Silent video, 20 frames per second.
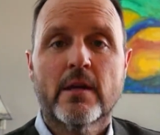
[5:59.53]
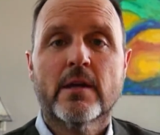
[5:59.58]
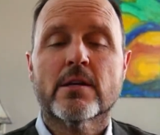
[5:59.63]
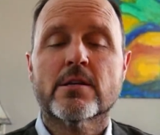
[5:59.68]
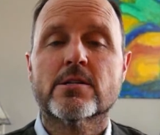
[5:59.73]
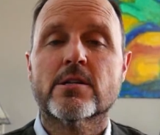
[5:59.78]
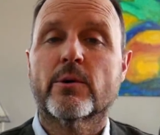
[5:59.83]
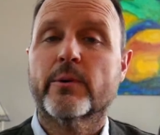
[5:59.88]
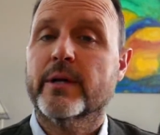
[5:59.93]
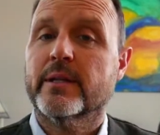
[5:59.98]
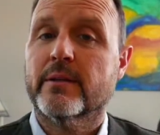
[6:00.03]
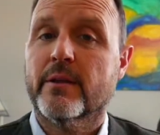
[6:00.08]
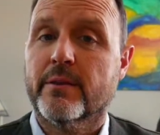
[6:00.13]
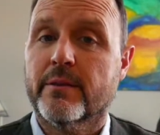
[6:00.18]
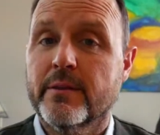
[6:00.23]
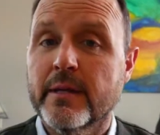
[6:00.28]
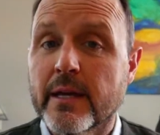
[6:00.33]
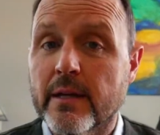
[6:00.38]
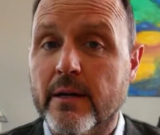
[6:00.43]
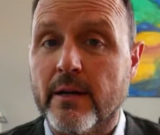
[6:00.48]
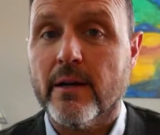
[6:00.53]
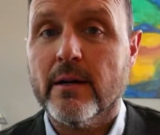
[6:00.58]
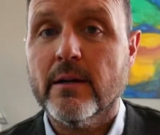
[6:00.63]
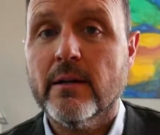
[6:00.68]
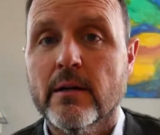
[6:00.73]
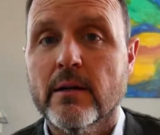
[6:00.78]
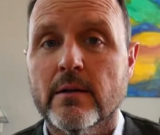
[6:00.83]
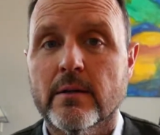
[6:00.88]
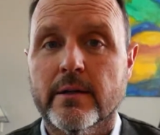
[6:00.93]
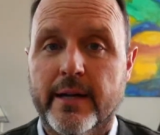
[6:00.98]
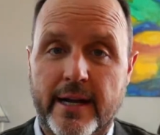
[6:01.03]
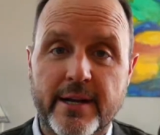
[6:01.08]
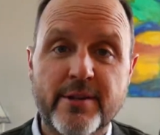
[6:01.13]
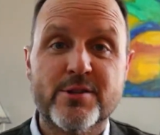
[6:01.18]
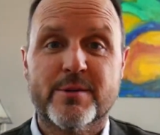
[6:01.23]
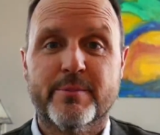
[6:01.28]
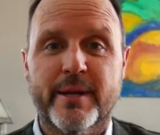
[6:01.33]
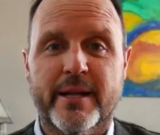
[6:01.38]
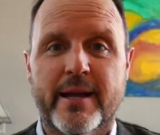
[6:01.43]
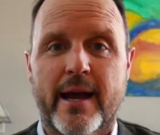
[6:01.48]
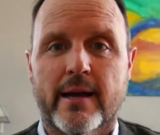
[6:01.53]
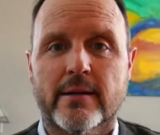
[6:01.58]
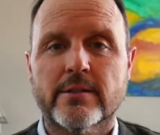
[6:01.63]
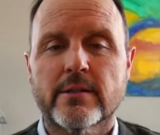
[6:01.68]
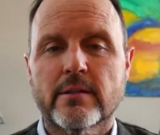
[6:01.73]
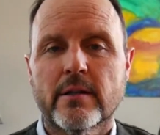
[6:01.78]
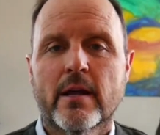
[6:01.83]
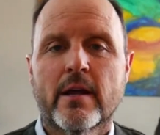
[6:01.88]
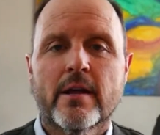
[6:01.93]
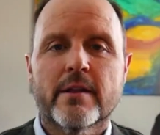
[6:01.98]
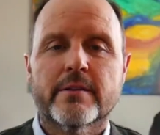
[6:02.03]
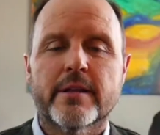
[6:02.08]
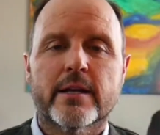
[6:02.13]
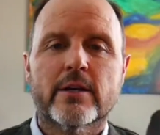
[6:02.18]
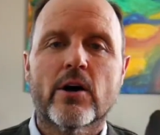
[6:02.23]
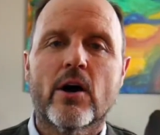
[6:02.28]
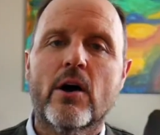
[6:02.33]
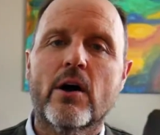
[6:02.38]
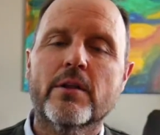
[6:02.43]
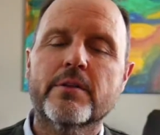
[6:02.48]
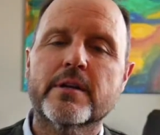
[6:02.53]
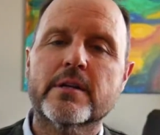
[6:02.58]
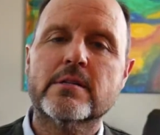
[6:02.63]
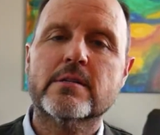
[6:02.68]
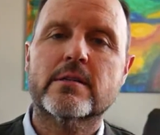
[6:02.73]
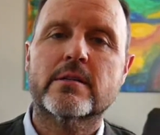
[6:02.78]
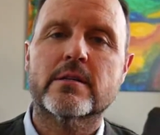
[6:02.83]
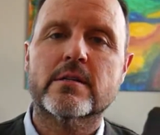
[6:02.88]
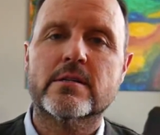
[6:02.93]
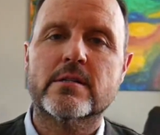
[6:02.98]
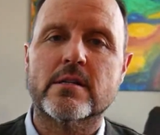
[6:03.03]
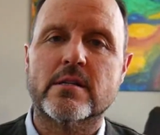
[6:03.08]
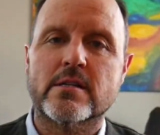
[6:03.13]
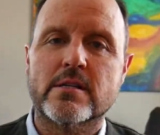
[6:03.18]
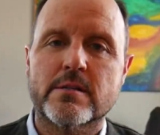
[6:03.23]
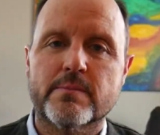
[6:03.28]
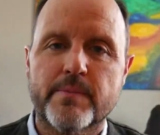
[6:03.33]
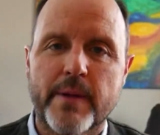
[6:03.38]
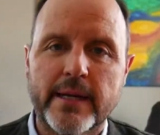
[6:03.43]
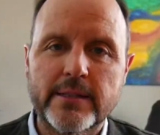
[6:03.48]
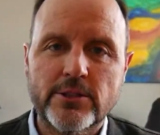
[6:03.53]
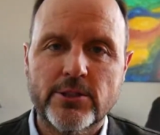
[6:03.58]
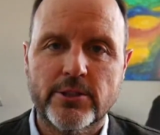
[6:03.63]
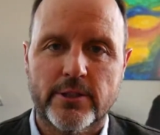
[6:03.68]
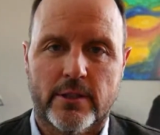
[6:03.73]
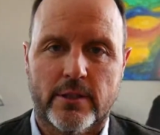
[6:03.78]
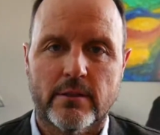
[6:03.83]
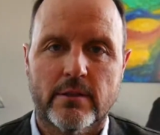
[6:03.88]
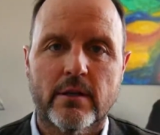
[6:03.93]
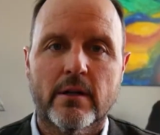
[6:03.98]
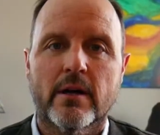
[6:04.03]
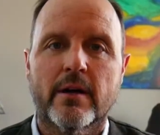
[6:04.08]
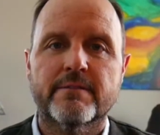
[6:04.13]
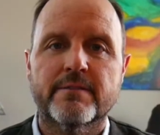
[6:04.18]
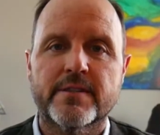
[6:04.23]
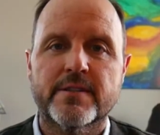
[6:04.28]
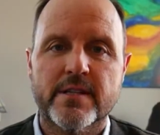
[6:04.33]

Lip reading: So in the theater, and I used to be an actor, they call this the suspension of